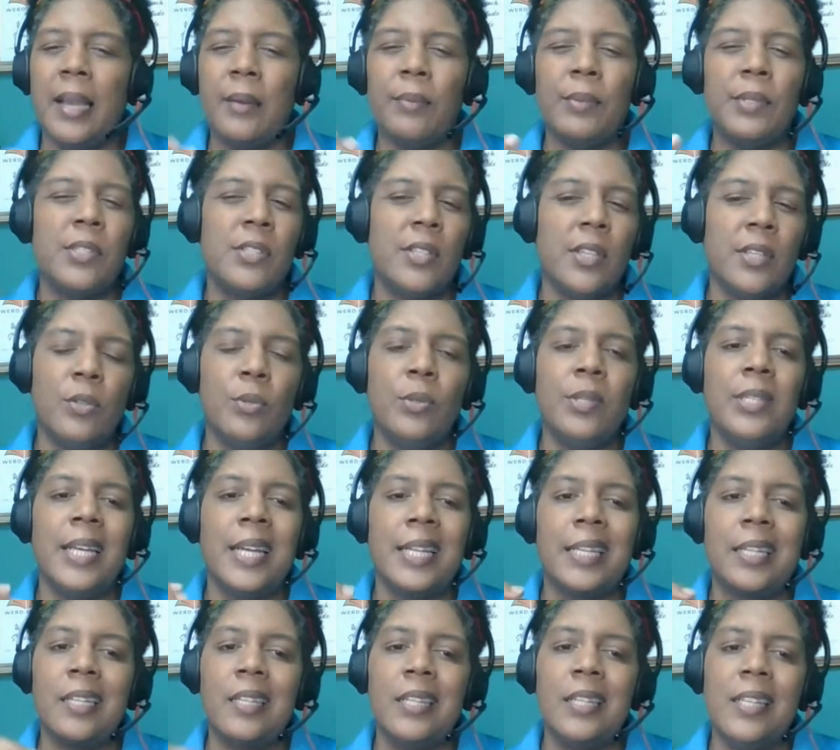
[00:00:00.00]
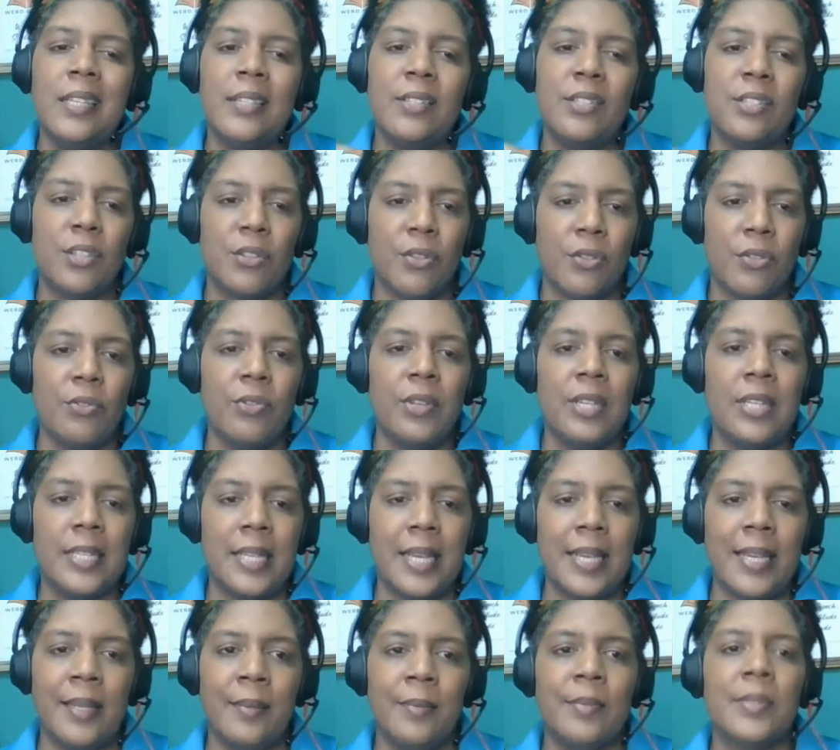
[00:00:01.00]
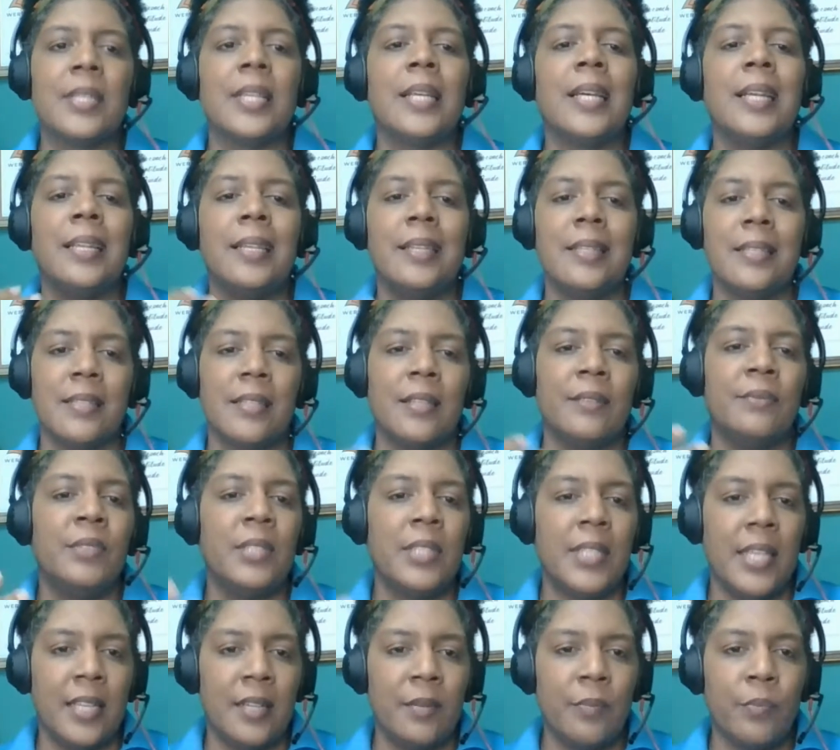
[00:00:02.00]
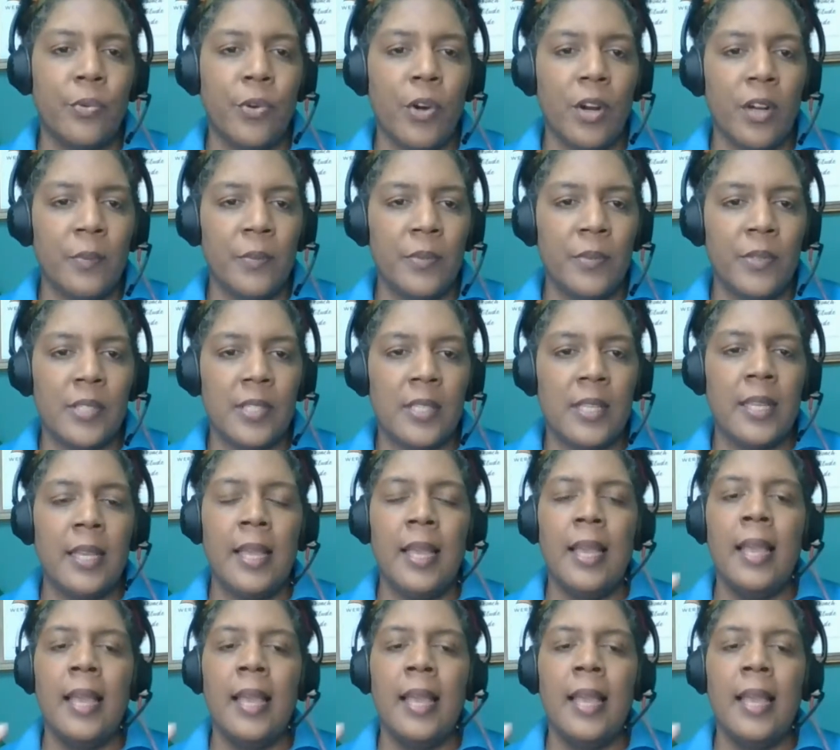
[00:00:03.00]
I would say do it at least 3 times, a list of 10 prompts,